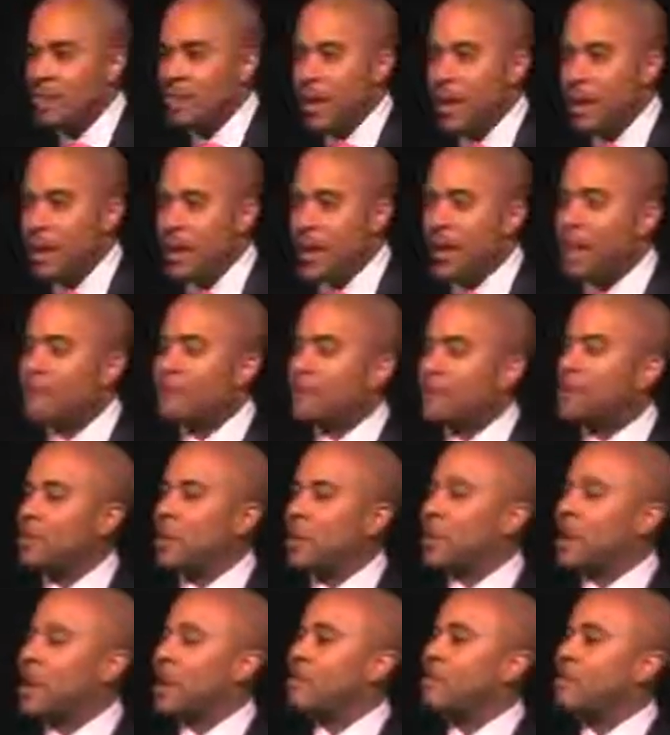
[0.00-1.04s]
And after
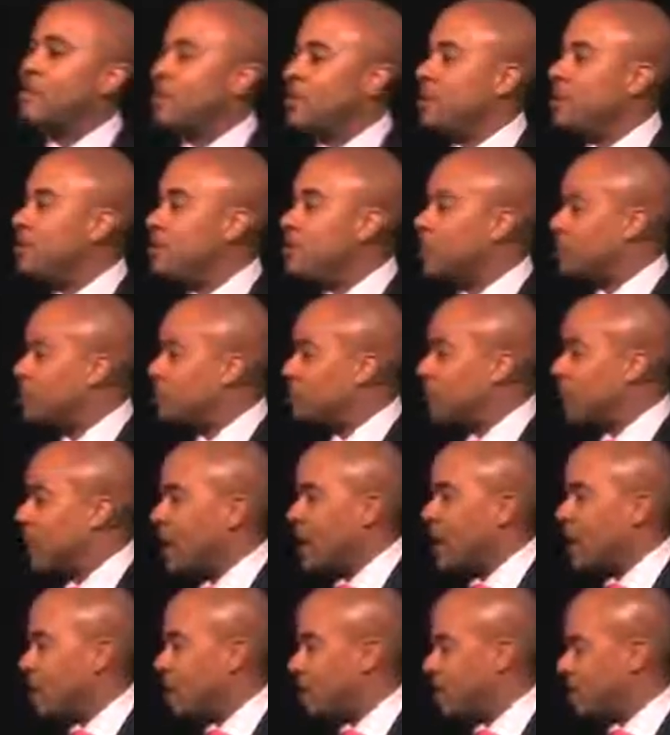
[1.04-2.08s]
they got finished
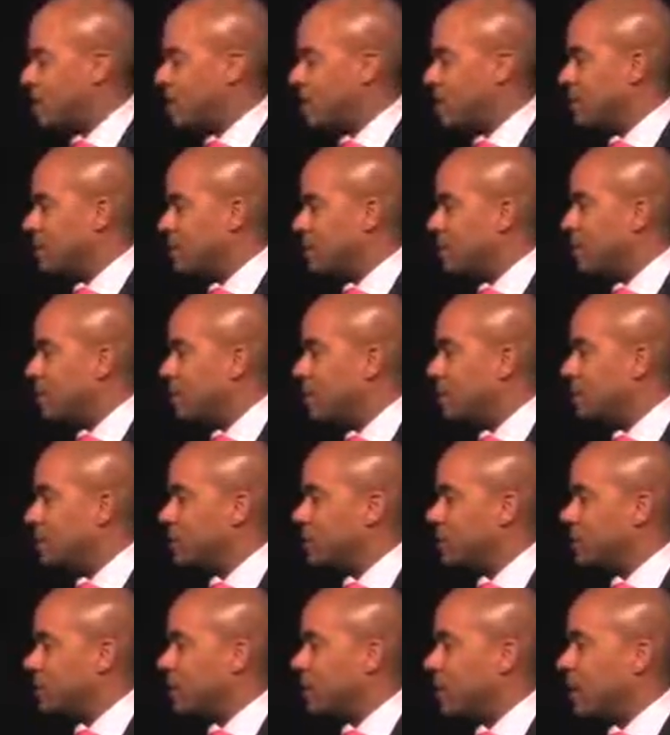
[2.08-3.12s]
explaining this
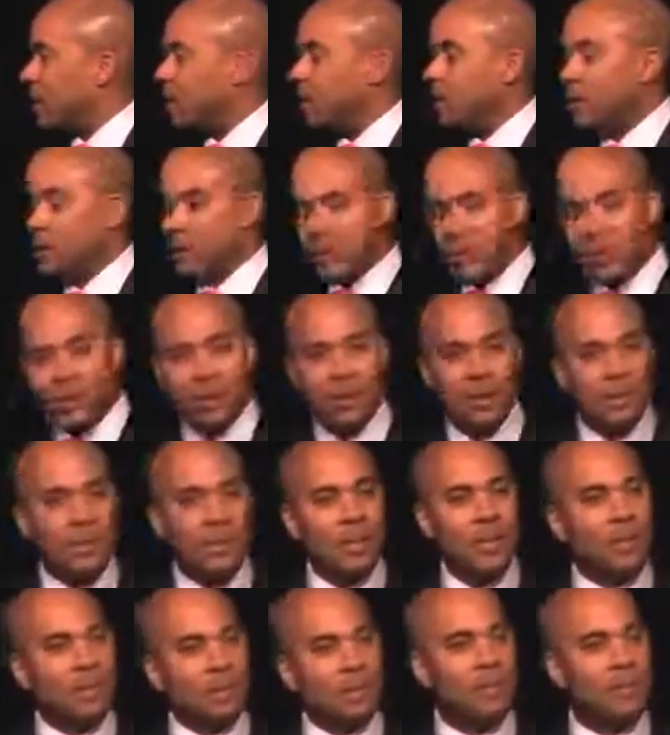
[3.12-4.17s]
information, I looked at him,
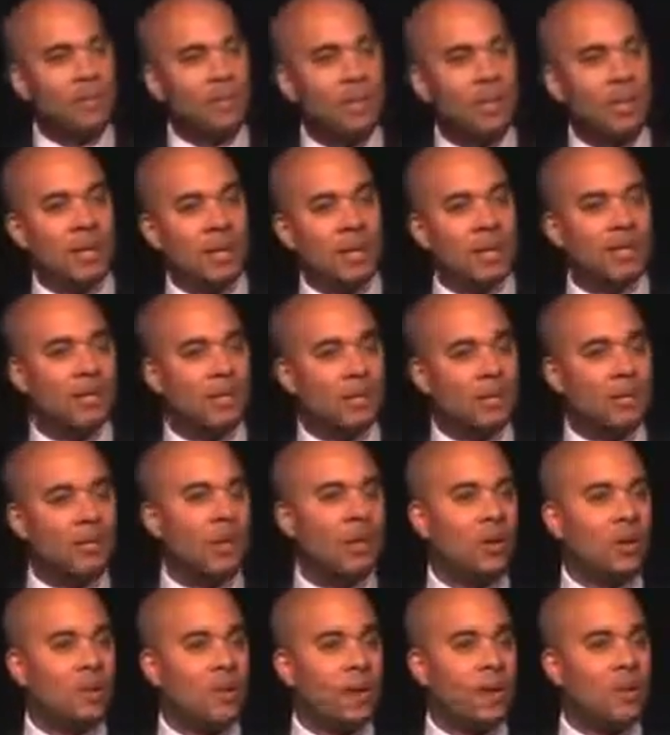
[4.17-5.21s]
he looked at me, and I said, you
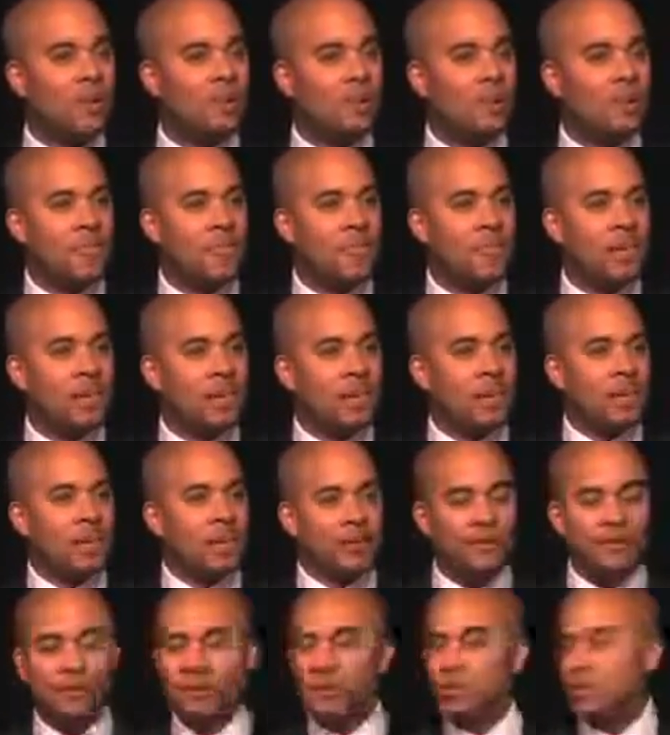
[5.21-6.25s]
know what?
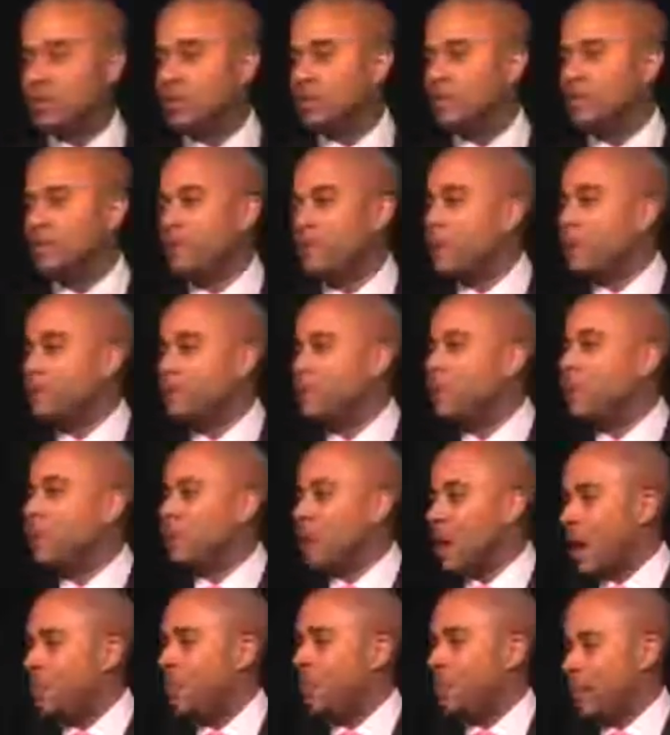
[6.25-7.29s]
If this is above
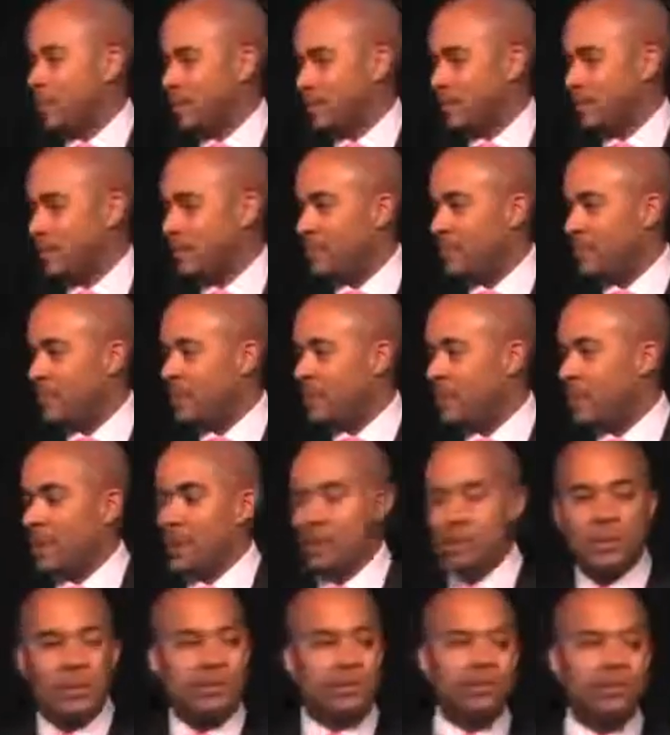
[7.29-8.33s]
board, I'm in.
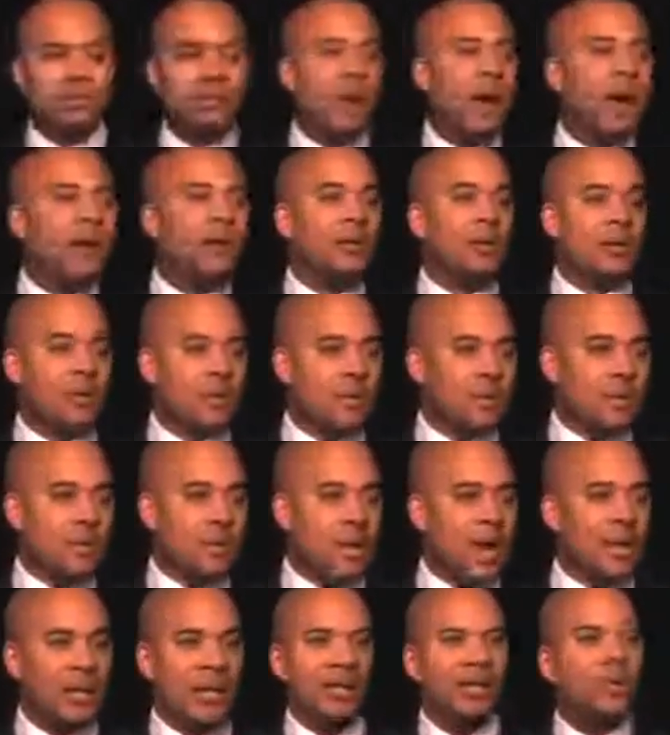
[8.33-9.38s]
Because it was brand new to
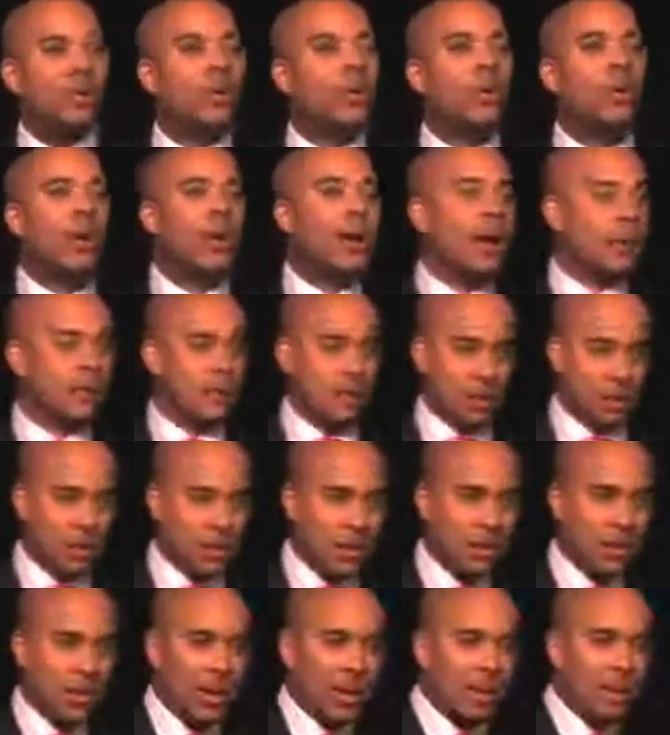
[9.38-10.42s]
me. I didn't know what I was
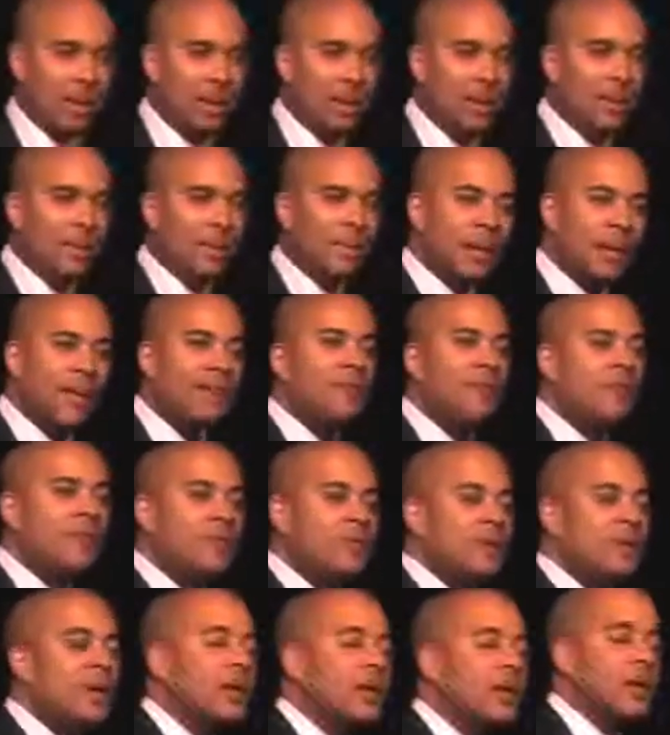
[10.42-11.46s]
looking at. But
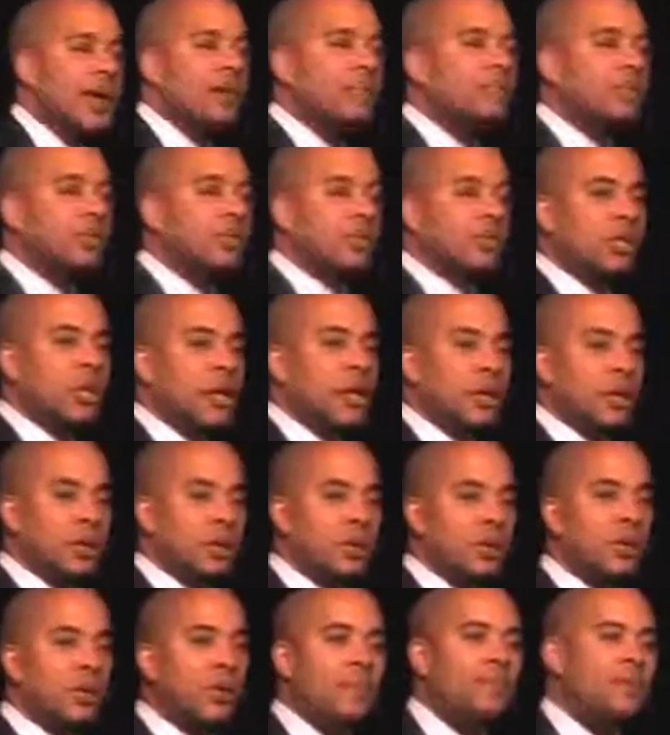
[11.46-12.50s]
everything that was
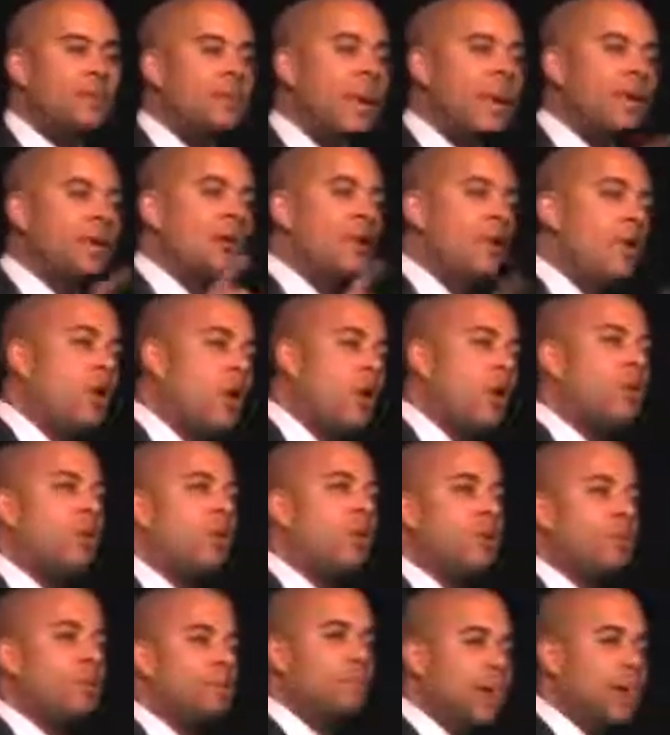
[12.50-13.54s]
shared made a
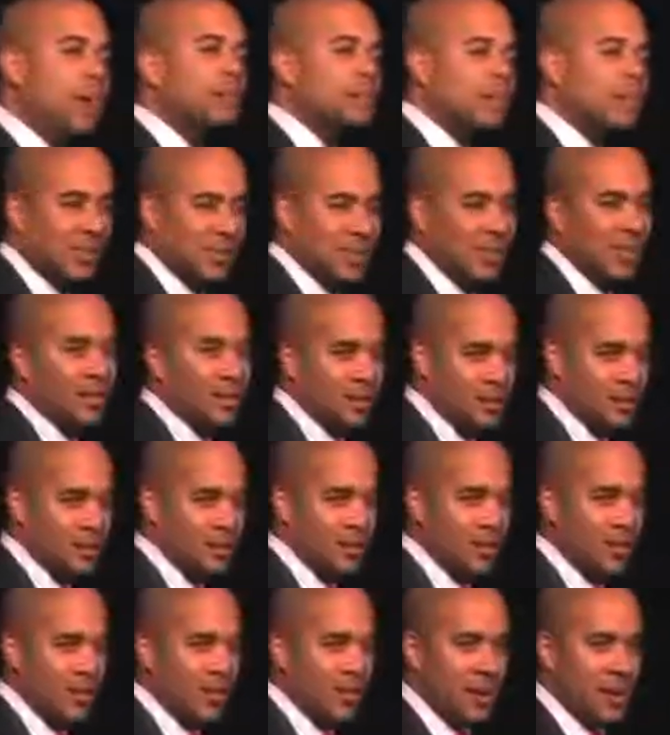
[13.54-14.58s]
whole bunch of sense.